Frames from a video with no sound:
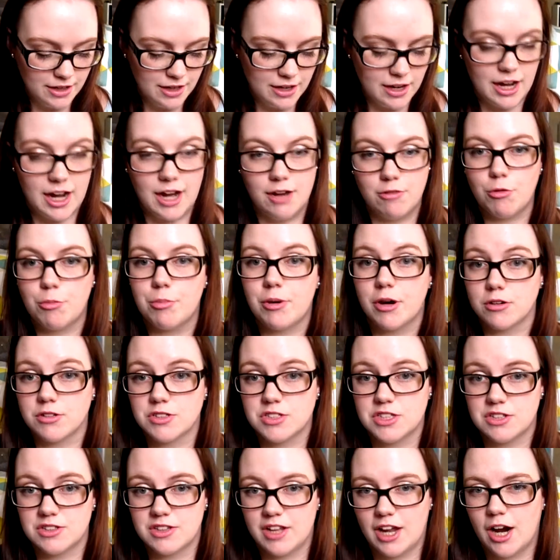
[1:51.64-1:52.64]
I will
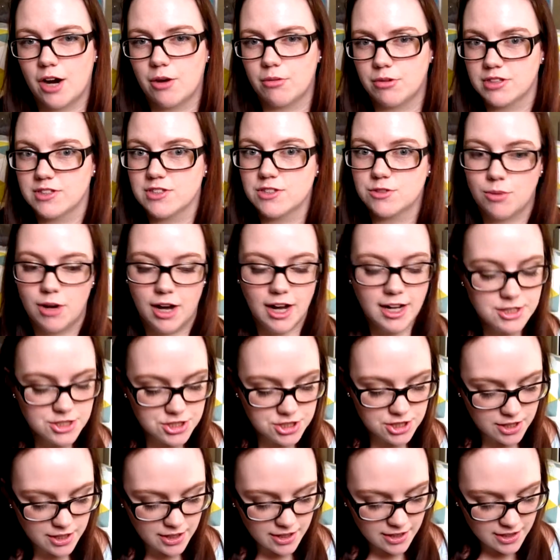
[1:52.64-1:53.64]
post it there with a
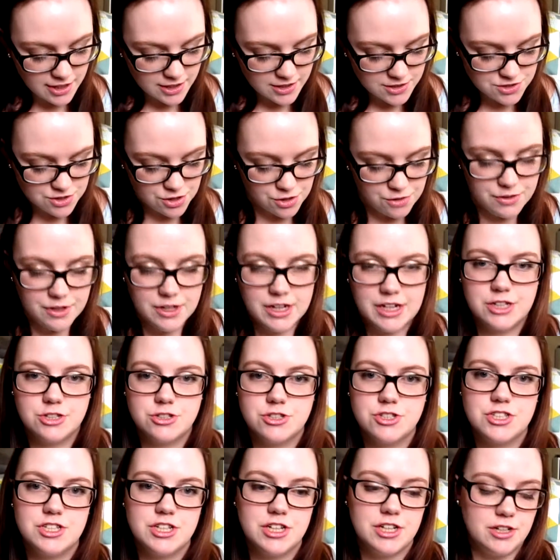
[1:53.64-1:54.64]
swatch. So if you're
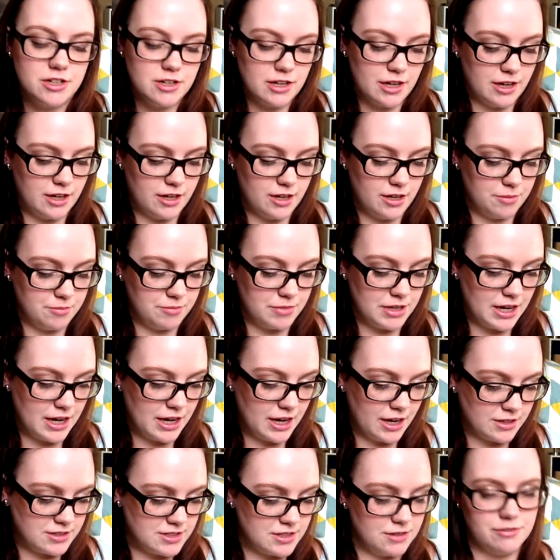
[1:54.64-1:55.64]
interested,
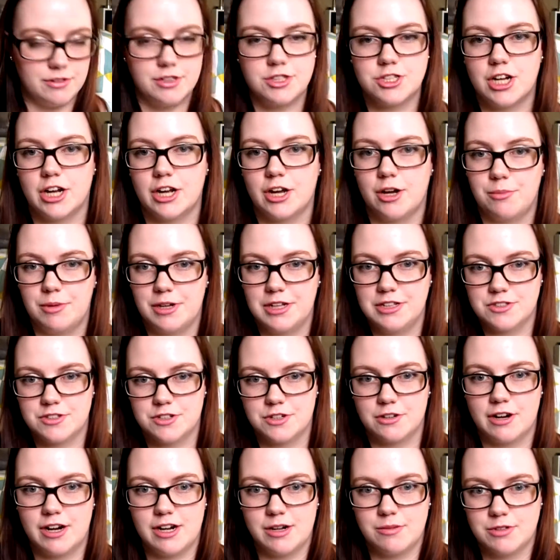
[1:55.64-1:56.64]
yeah, definitely check out my
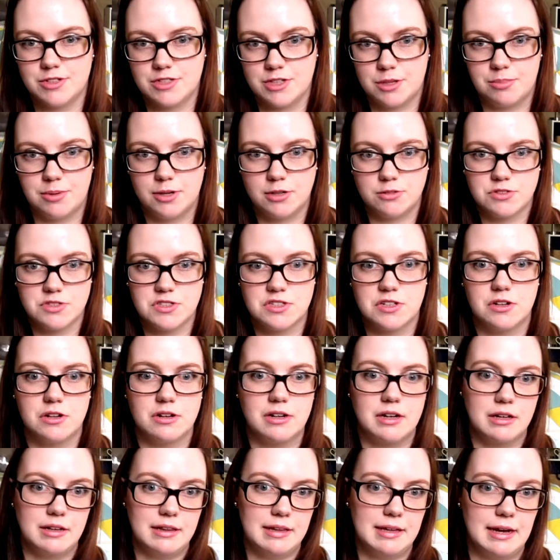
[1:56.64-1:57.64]
Instagram because I post there
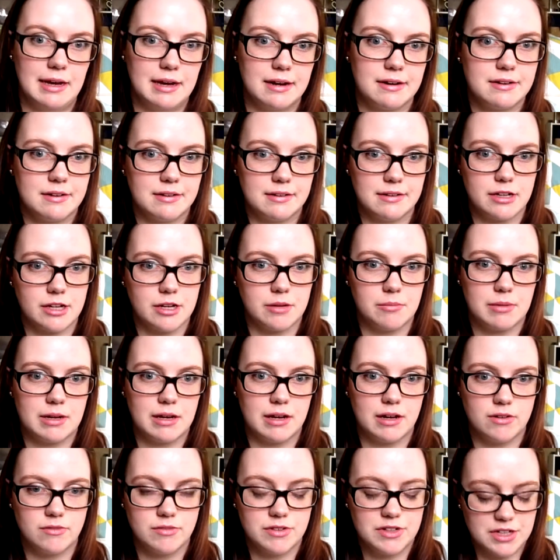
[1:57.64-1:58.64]
a lot. Like, I'm
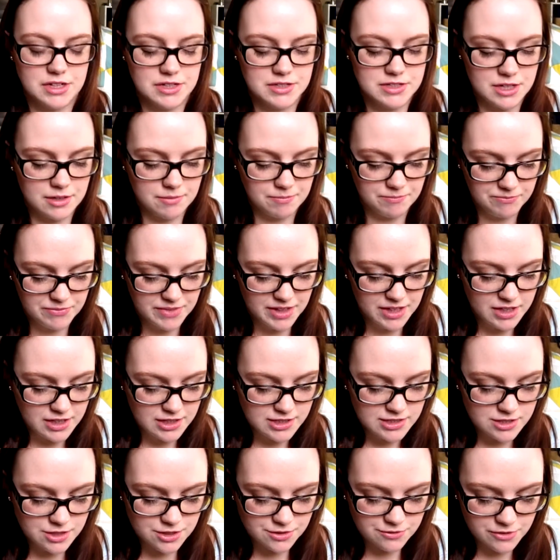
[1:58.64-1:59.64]
kind of addicted.
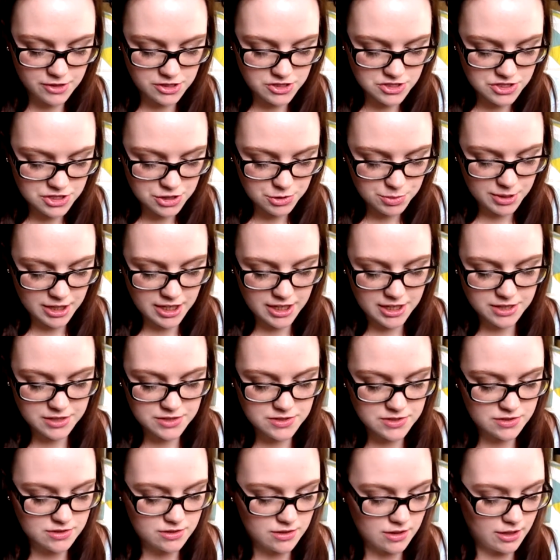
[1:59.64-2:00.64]
So the first two
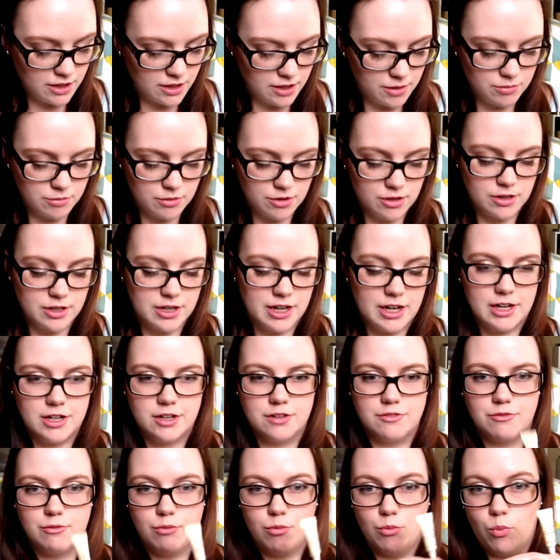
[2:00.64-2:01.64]
products were kind
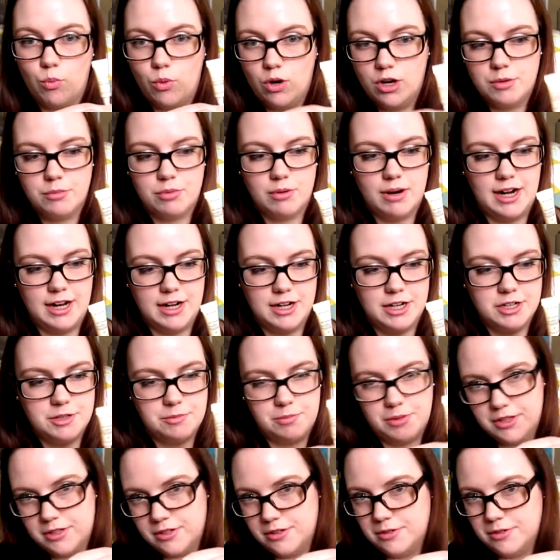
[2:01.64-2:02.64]
of one product, but they're